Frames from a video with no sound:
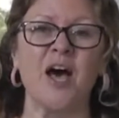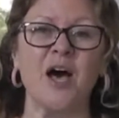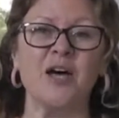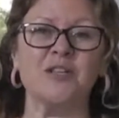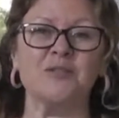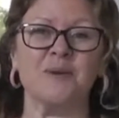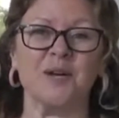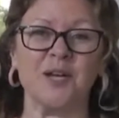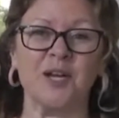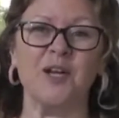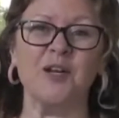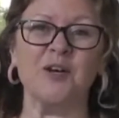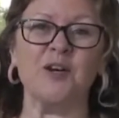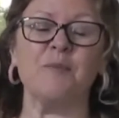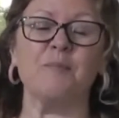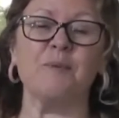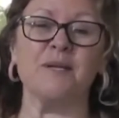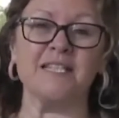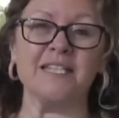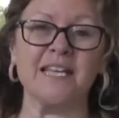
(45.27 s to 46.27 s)
as we're going to
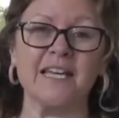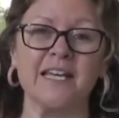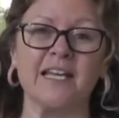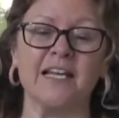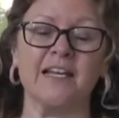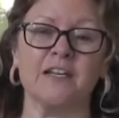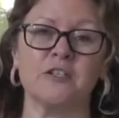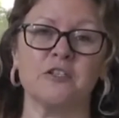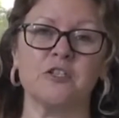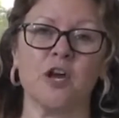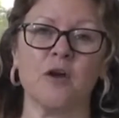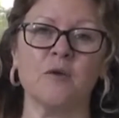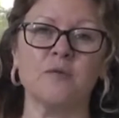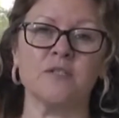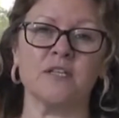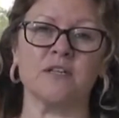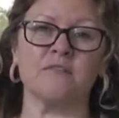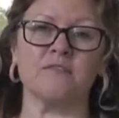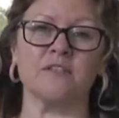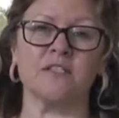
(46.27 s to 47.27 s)
look particularly at
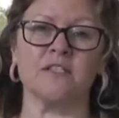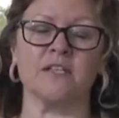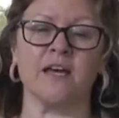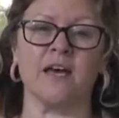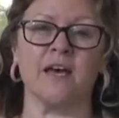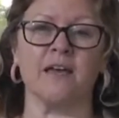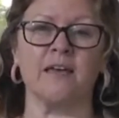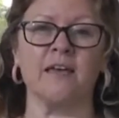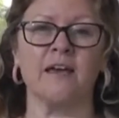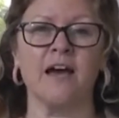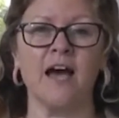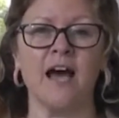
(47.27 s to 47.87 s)
Joseph today,